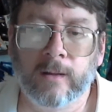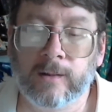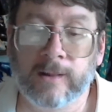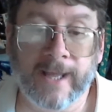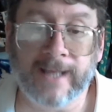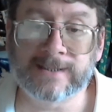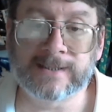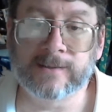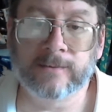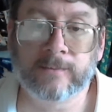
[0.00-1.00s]

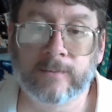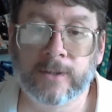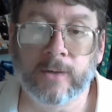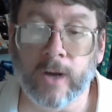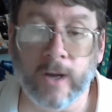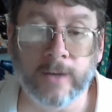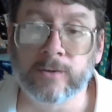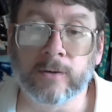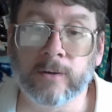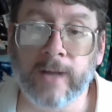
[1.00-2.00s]
less,
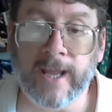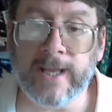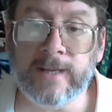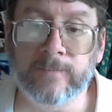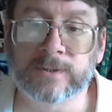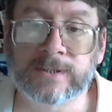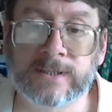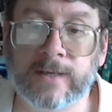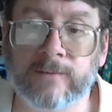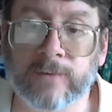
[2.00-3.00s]
under
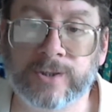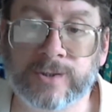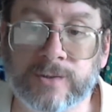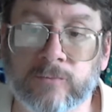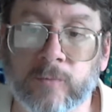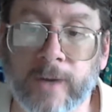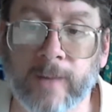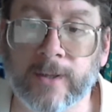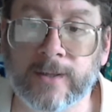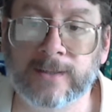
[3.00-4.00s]
80% of registered
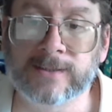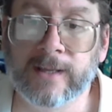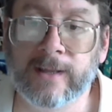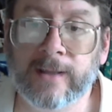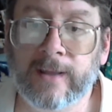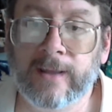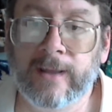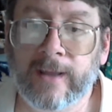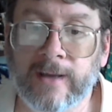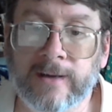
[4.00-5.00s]
Republicans
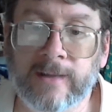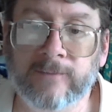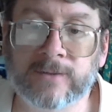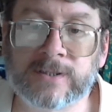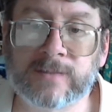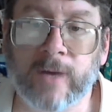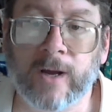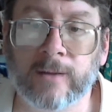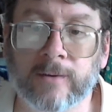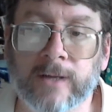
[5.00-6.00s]
and an even
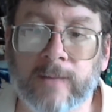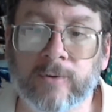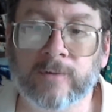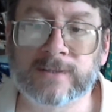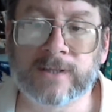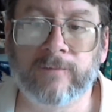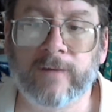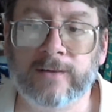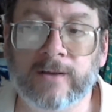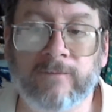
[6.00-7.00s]
smaller number of
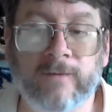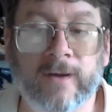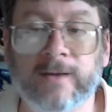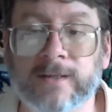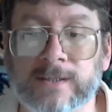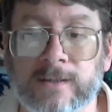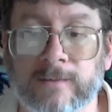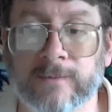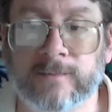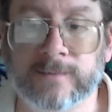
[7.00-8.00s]
self-identified
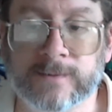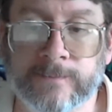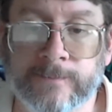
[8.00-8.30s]
conservatives.